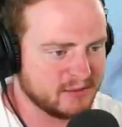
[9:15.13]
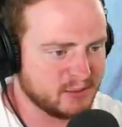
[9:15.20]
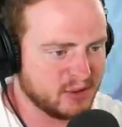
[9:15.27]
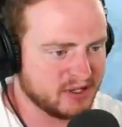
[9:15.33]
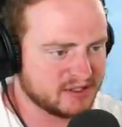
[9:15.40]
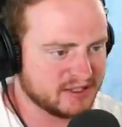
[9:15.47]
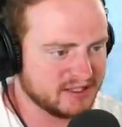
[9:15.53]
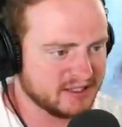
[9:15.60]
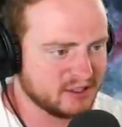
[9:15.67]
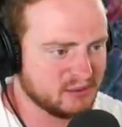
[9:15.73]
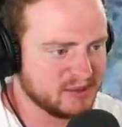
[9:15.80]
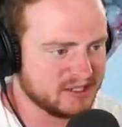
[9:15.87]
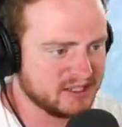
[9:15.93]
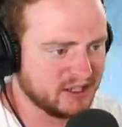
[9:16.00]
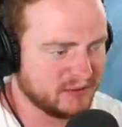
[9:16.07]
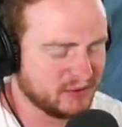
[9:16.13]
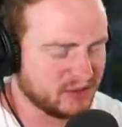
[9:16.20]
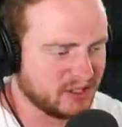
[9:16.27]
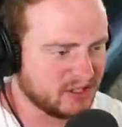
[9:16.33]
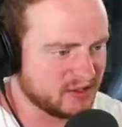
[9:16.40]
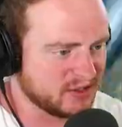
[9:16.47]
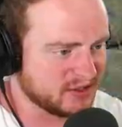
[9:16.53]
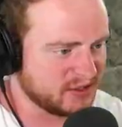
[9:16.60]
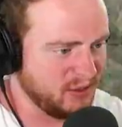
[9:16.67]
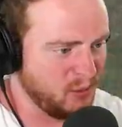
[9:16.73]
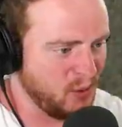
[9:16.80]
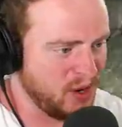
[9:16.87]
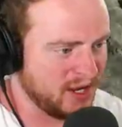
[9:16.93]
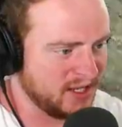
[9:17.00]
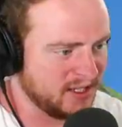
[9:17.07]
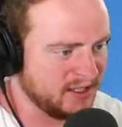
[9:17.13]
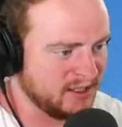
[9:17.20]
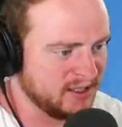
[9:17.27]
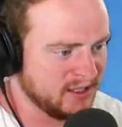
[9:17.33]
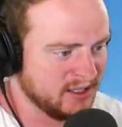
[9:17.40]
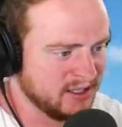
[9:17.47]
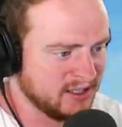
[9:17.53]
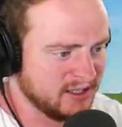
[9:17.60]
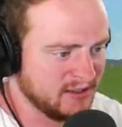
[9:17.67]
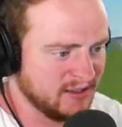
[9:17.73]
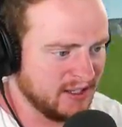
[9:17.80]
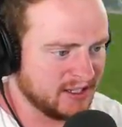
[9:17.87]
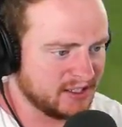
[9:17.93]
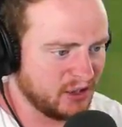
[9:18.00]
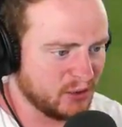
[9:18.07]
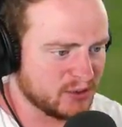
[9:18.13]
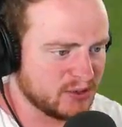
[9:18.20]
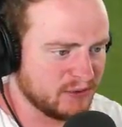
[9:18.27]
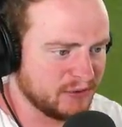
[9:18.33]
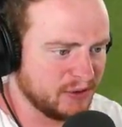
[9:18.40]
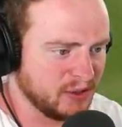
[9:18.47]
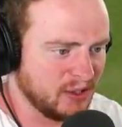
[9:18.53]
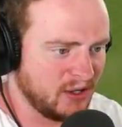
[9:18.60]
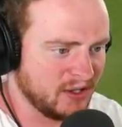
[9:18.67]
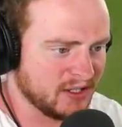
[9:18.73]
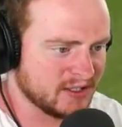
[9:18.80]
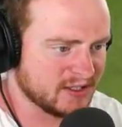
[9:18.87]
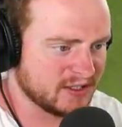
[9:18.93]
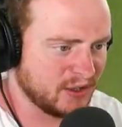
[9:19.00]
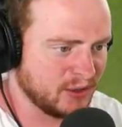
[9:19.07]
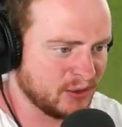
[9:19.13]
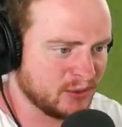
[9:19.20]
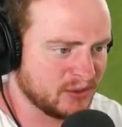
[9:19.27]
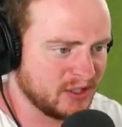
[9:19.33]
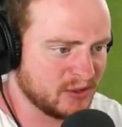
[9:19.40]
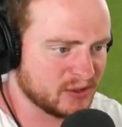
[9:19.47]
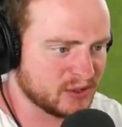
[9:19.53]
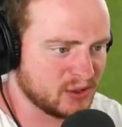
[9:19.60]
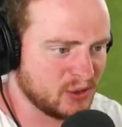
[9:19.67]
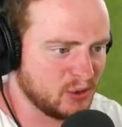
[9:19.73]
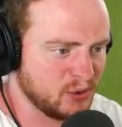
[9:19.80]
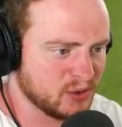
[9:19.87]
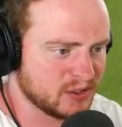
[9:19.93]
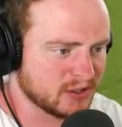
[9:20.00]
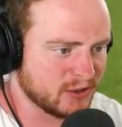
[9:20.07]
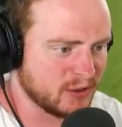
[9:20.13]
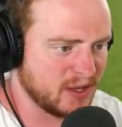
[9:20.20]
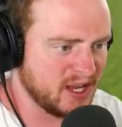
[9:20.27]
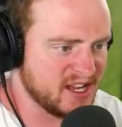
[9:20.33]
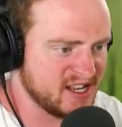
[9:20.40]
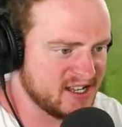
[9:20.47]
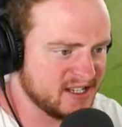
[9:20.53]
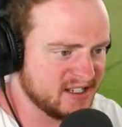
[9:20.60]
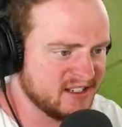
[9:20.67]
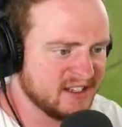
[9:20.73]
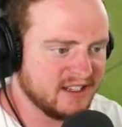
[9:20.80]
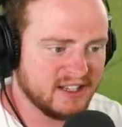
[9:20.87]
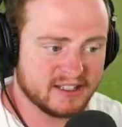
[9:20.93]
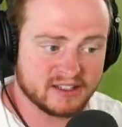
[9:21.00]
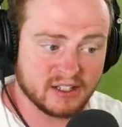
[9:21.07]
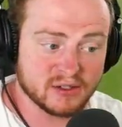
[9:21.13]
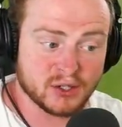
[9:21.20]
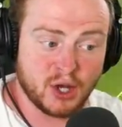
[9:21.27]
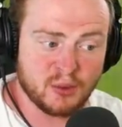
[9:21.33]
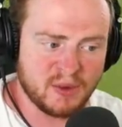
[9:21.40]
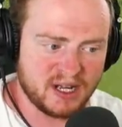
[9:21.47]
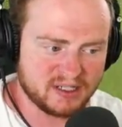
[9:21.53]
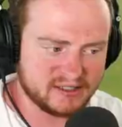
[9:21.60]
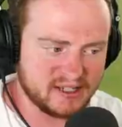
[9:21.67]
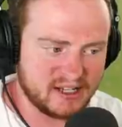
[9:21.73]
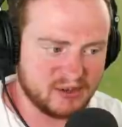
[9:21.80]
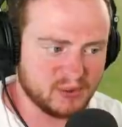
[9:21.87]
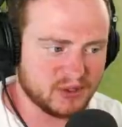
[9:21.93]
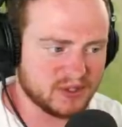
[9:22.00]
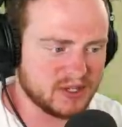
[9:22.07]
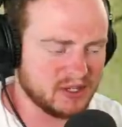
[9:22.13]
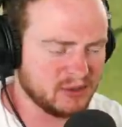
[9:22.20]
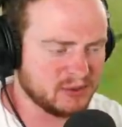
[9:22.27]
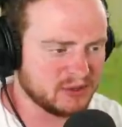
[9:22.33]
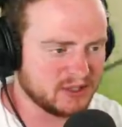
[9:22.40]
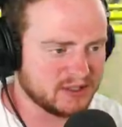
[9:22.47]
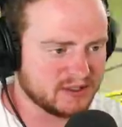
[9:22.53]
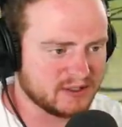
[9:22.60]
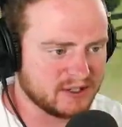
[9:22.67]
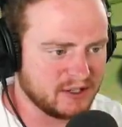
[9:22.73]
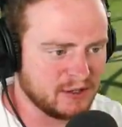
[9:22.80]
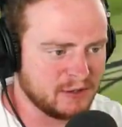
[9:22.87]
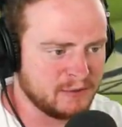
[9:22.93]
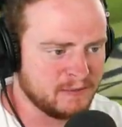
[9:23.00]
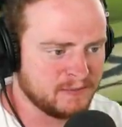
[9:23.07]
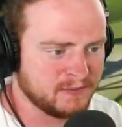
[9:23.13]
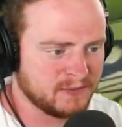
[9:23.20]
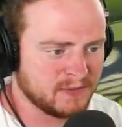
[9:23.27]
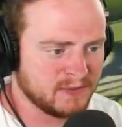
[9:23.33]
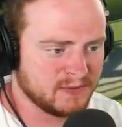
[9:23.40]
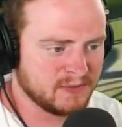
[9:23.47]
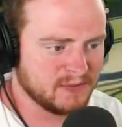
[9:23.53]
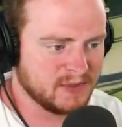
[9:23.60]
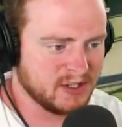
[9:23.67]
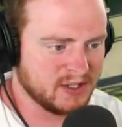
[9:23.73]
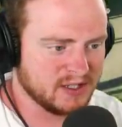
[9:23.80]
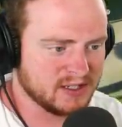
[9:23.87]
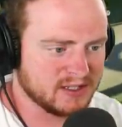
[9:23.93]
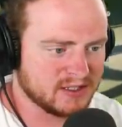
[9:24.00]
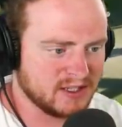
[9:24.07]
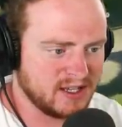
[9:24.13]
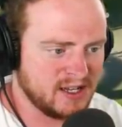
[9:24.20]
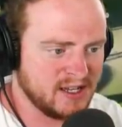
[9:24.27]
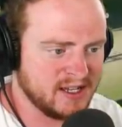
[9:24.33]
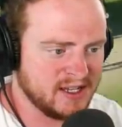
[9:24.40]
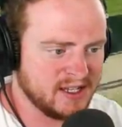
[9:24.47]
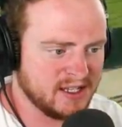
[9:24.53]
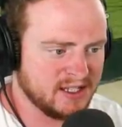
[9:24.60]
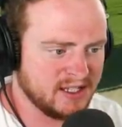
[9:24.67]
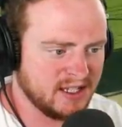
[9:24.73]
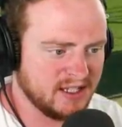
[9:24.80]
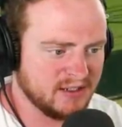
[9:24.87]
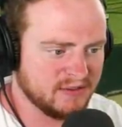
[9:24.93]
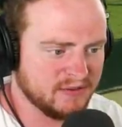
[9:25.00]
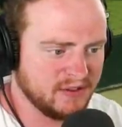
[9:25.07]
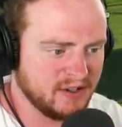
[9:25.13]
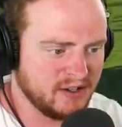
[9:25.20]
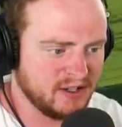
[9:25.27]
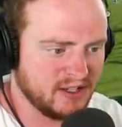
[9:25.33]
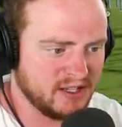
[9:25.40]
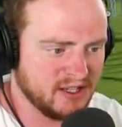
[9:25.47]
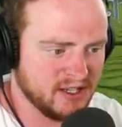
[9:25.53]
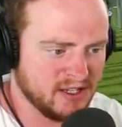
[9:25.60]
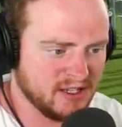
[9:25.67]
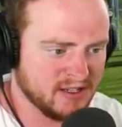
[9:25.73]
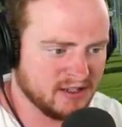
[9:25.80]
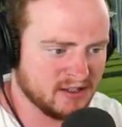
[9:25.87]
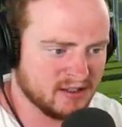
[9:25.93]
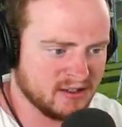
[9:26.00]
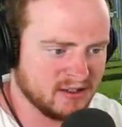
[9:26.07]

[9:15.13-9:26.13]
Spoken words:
but it's a little bit different in just the way it goes off the line. So there is a corkscrew here. It does go back down, which the other one doesn't do. Does a invert here,